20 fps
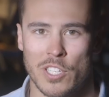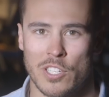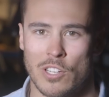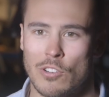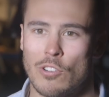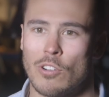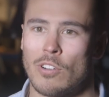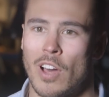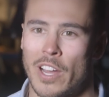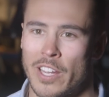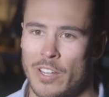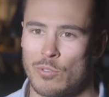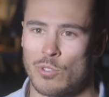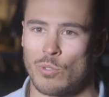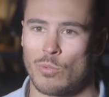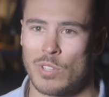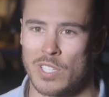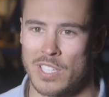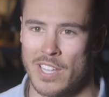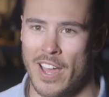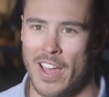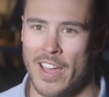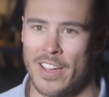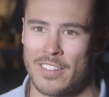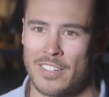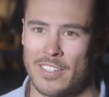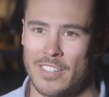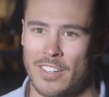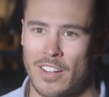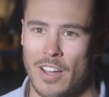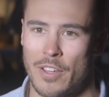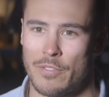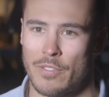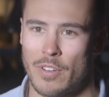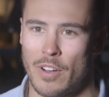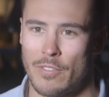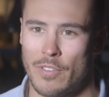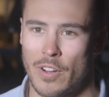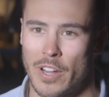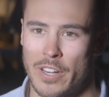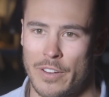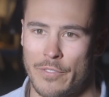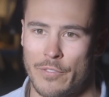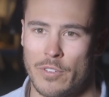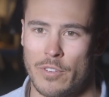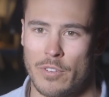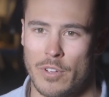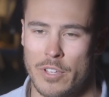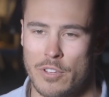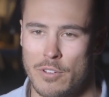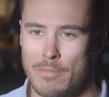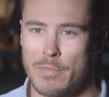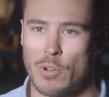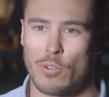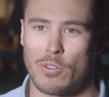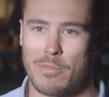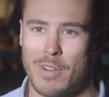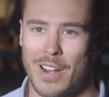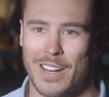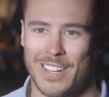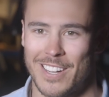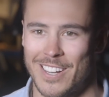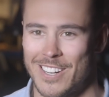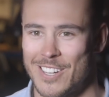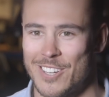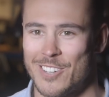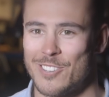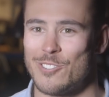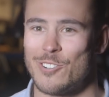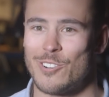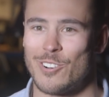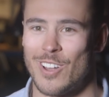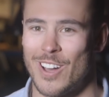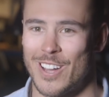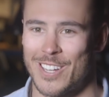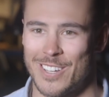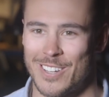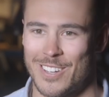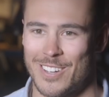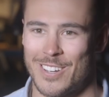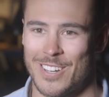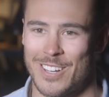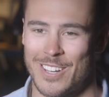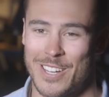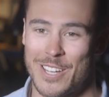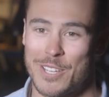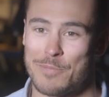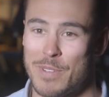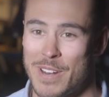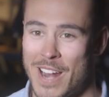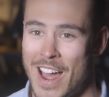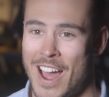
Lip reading: it to look like it was always there. I find if you can build a bracket and it can look like it's been